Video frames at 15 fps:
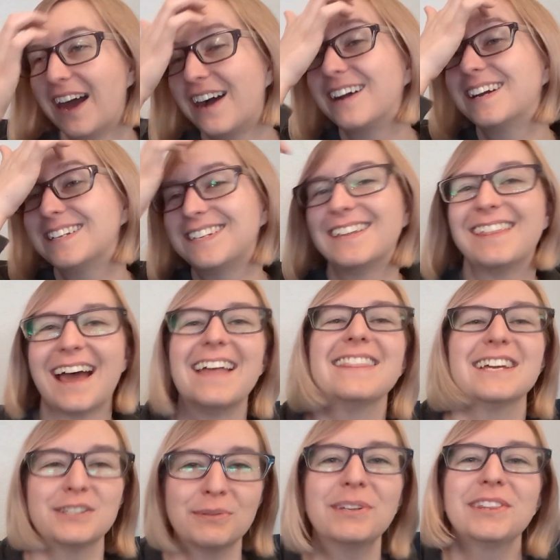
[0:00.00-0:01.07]
I'll get to that.
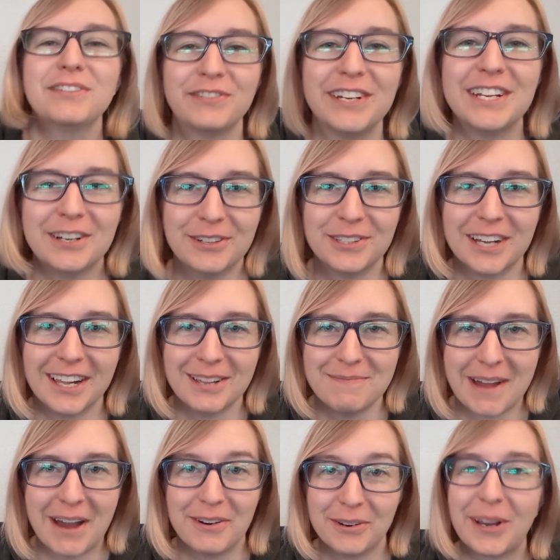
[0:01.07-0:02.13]
That's what the video is all
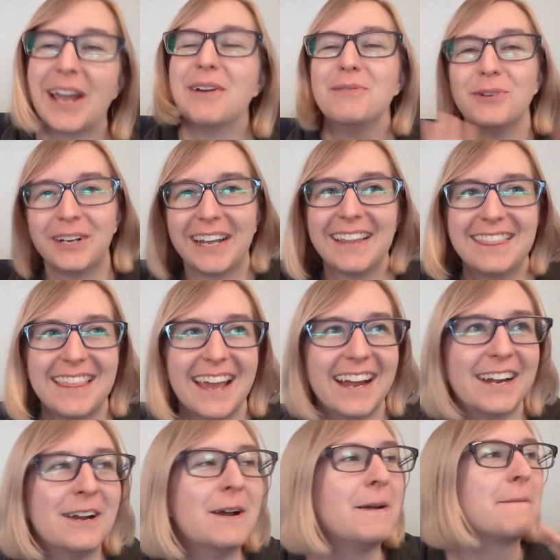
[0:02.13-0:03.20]
about, okay? We'll get
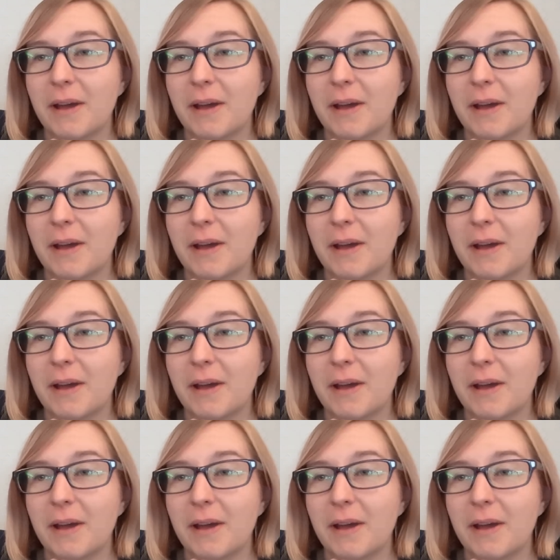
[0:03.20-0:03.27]
there.